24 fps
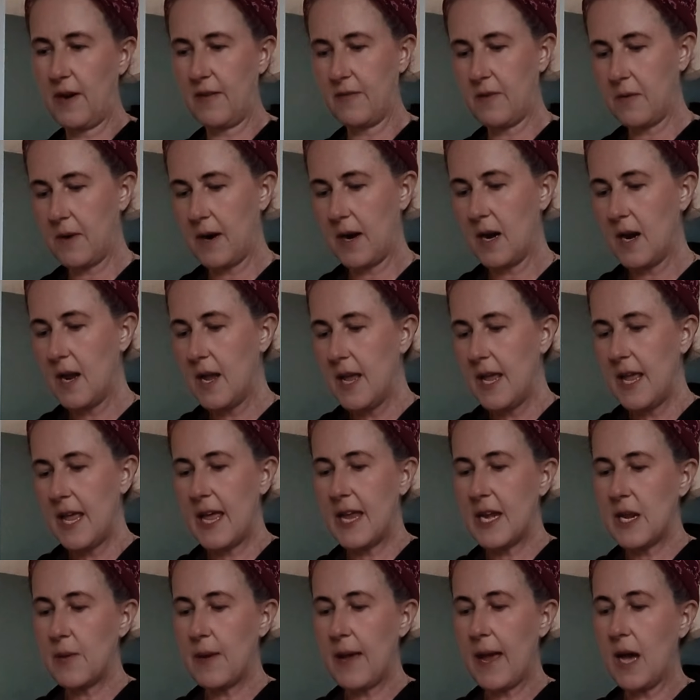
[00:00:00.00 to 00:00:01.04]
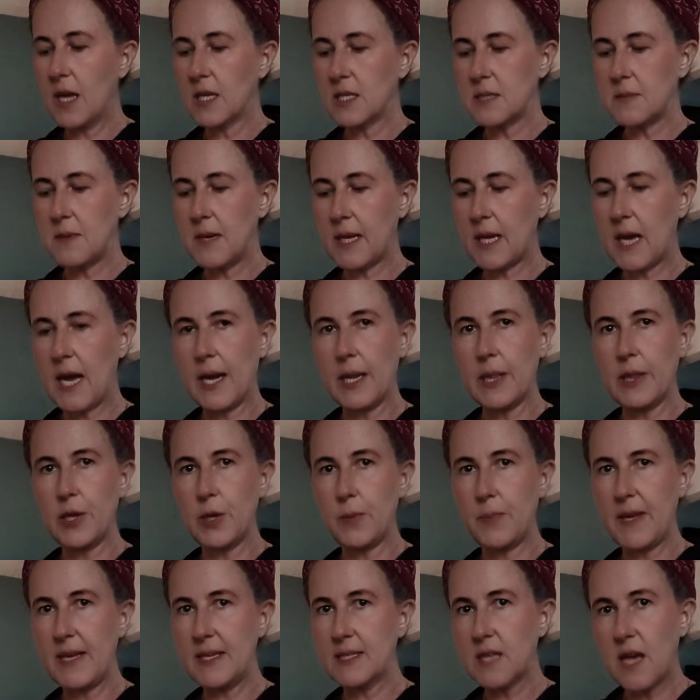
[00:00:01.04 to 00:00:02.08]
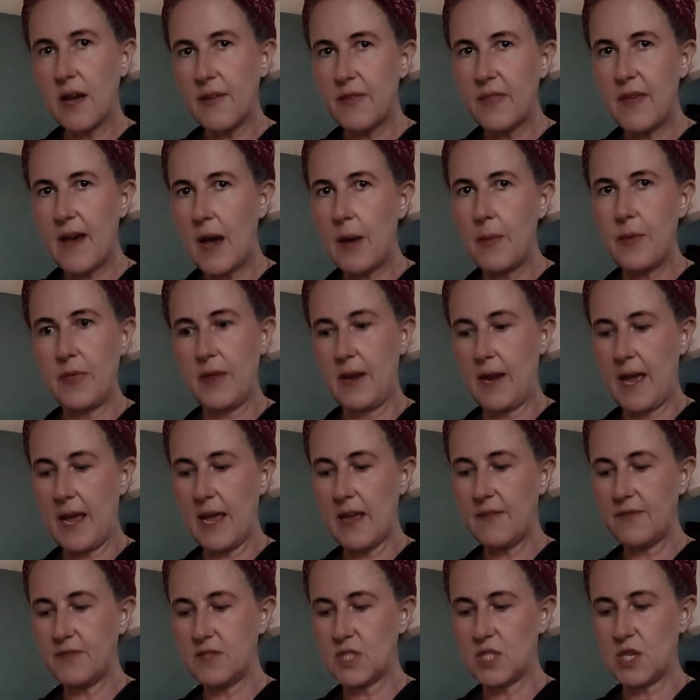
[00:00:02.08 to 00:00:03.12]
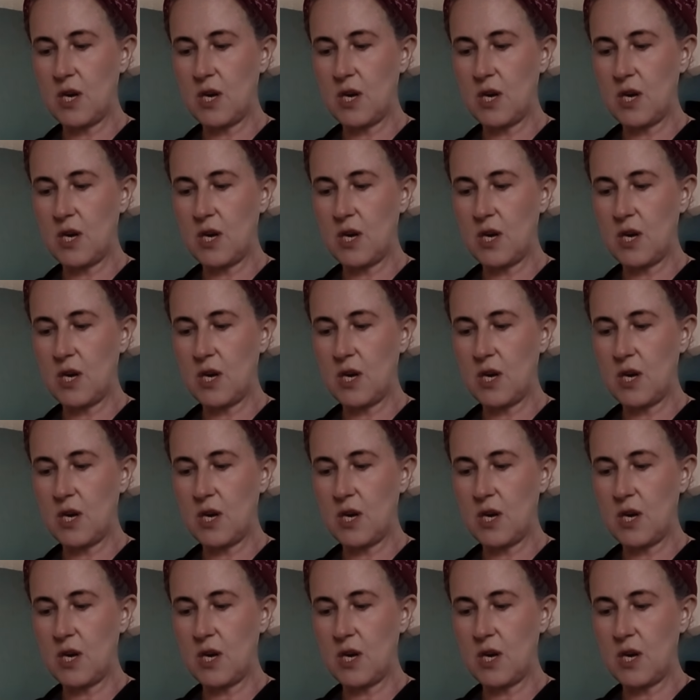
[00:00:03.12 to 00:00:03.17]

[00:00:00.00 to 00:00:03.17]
it everywhere. Anyway, I'm just gonna cut a little piece off of that with a knife,